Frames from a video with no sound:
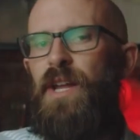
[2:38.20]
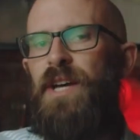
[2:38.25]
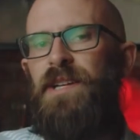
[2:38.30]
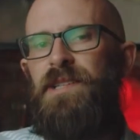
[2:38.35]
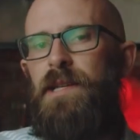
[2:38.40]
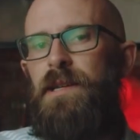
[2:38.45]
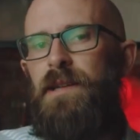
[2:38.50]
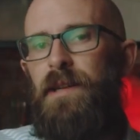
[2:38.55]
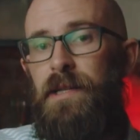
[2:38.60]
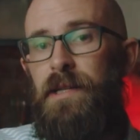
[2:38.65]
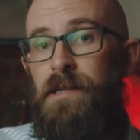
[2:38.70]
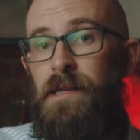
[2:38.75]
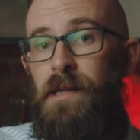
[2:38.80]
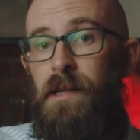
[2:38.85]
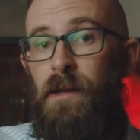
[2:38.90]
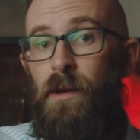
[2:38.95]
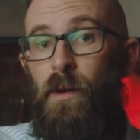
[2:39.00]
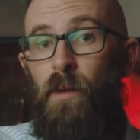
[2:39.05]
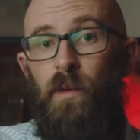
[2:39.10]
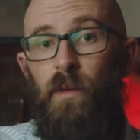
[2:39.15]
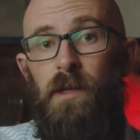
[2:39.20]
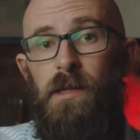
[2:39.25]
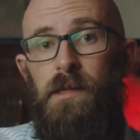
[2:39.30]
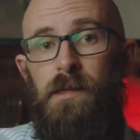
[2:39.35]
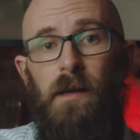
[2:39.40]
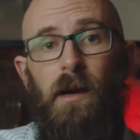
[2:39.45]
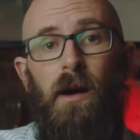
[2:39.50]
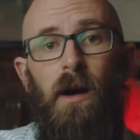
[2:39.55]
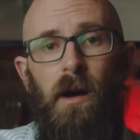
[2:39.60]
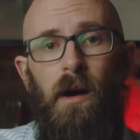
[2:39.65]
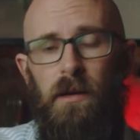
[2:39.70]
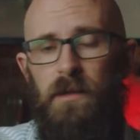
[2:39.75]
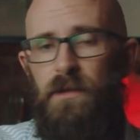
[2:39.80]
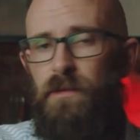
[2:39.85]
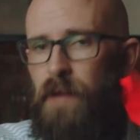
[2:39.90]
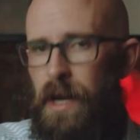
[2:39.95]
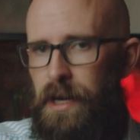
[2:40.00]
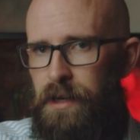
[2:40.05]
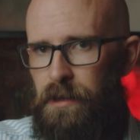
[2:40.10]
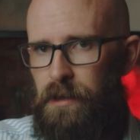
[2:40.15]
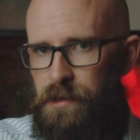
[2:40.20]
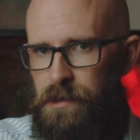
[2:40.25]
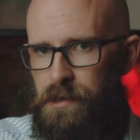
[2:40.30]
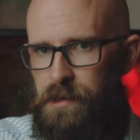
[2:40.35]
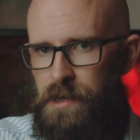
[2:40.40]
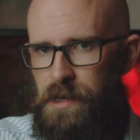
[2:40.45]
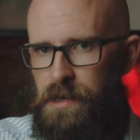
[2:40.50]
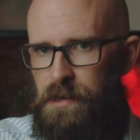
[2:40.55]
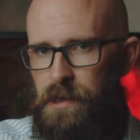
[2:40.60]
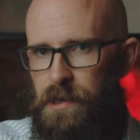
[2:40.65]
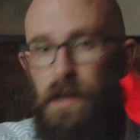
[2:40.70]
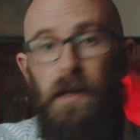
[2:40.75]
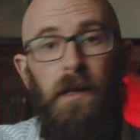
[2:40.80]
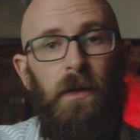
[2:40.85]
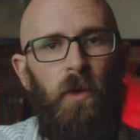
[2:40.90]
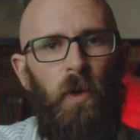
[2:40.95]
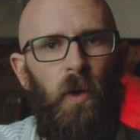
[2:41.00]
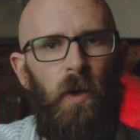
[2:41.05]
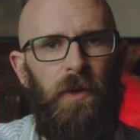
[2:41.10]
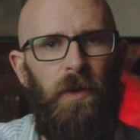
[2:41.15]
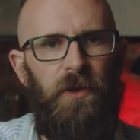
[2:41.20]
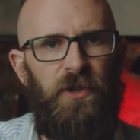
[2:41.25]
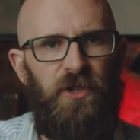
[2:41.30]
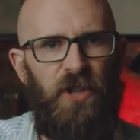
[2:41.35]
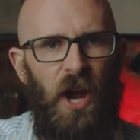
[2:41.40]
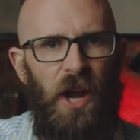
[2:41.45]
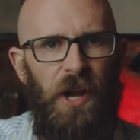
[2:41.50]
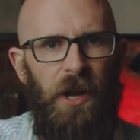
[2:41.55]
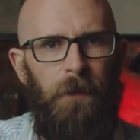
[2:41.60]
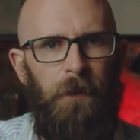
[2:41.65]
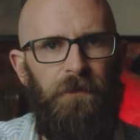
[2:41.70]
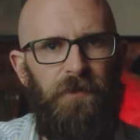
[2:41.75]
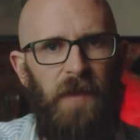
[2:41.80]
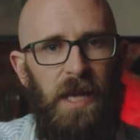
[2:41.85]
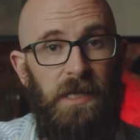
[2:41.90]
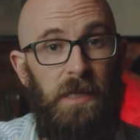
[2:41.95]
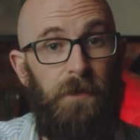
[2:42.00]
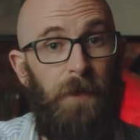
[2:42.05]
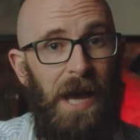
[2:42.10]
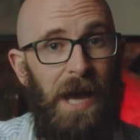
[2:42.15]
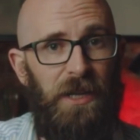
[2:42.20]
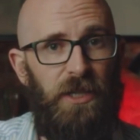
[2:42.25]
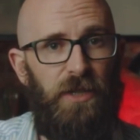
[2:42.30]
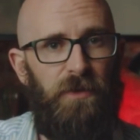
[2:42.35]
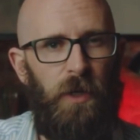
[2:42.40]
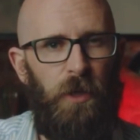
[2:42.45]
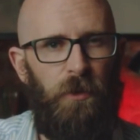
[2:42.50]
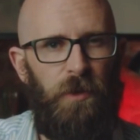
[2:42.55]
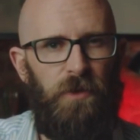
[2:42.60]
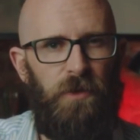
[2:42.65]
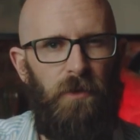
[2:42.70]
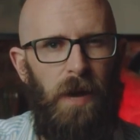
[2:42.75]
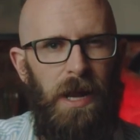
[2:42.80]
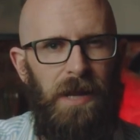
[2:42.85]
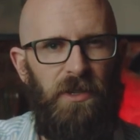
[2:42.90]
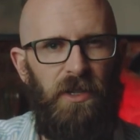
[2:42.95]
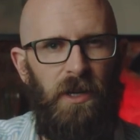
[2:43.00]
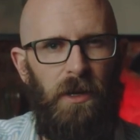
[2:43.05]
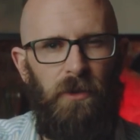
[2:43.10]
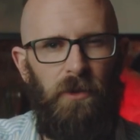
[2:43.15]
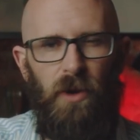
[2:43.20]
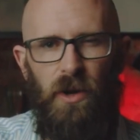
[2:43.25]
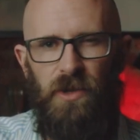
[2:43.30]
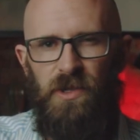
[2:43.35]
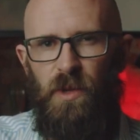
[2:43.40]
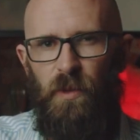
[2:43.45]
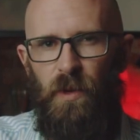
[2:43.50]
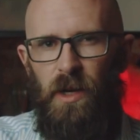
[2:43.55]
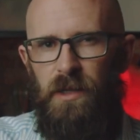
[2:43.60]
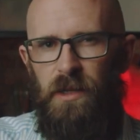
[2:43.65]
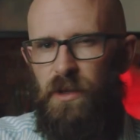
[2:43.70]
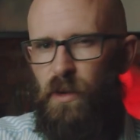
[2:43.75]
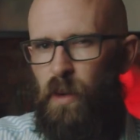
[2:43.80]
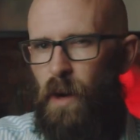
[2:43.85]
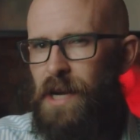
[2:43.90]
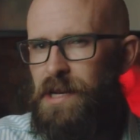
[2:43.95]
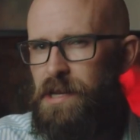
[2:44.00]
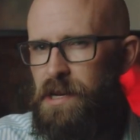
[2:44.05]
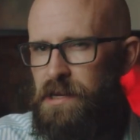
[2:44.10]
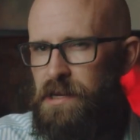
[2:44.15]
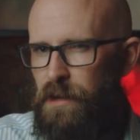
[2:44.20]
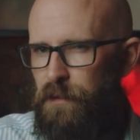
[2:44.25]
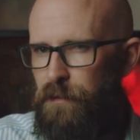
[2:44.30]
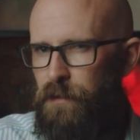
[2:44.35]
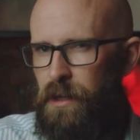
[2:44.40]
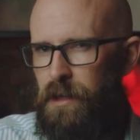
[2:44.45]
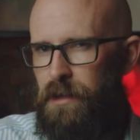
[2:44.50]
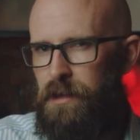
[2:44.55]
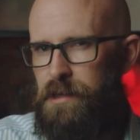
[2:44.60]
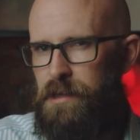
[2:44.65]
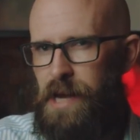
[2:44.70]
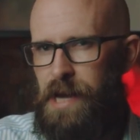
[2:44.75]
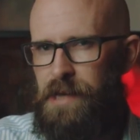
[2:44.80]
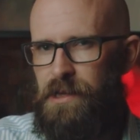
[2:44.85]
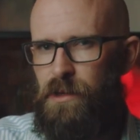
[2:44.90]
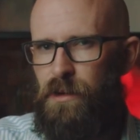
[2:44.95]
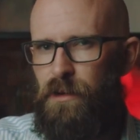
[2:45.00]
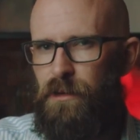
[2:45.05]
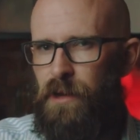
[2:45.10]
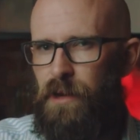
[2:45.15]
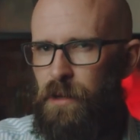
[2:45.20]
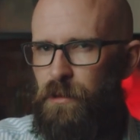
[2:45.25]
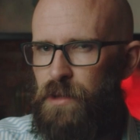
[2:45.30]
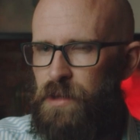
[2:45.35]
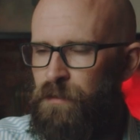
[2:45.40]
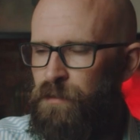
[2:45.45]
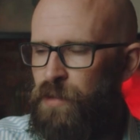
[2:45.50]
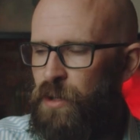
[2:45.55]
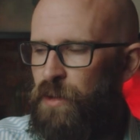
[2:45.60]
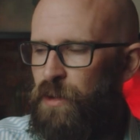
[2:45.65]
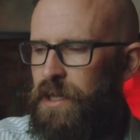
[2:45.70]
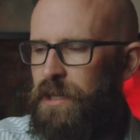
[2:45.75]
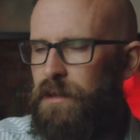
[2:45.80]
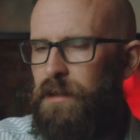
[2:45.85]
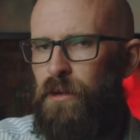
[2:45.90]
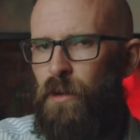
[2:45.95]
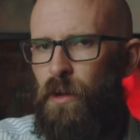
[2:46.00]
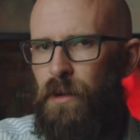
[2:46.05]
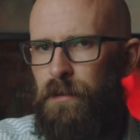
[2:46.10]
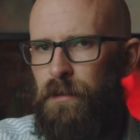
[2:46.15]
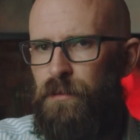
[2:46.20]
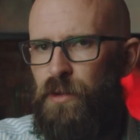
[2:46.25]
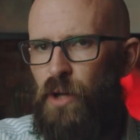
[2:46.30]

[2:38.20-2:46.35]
1919 was a hot, rainless season in northern China. As Spanish flu was raging across the world, quite a different catastrophe was brewing in the northern